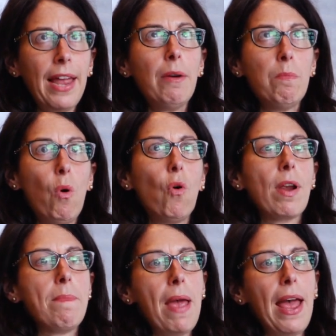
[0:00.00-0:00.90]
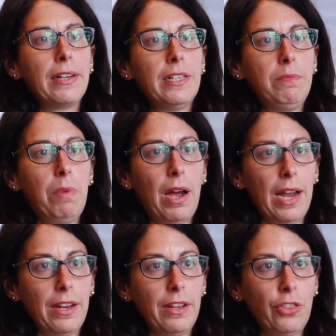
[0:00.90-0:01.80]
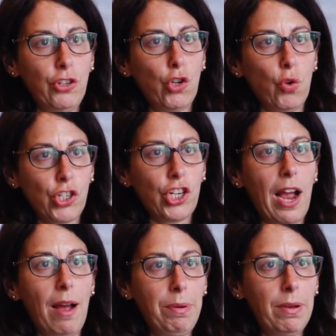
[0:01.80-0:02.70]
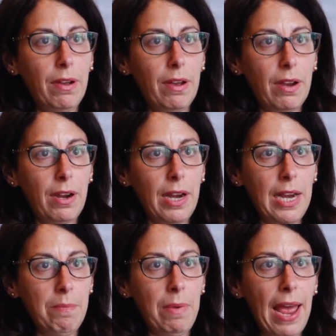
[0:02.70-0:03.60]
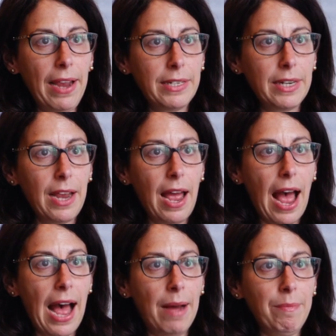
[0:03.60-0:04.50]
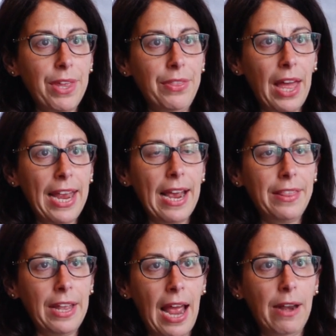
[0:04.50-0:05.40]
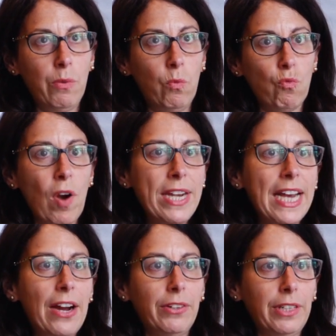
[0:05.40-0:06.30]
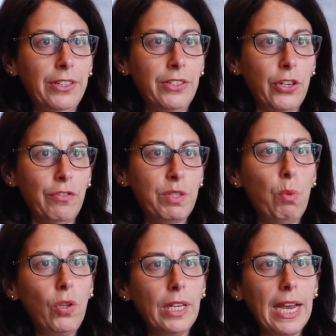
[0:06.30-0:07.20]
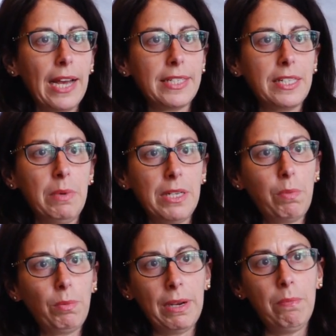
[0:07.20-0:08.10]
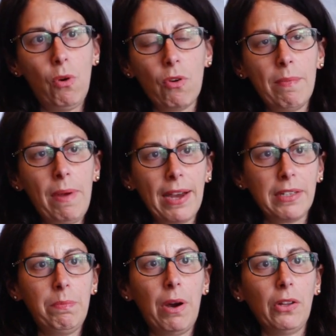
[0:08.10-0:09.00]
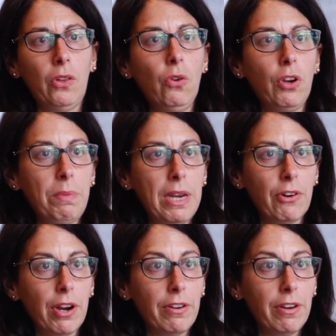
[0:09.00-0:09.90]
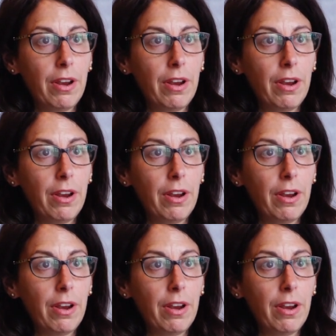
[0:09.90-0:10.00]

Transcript: are more impacted by the short, sharp impact and retail and sort of smaller customers probably are more impacted by a longer period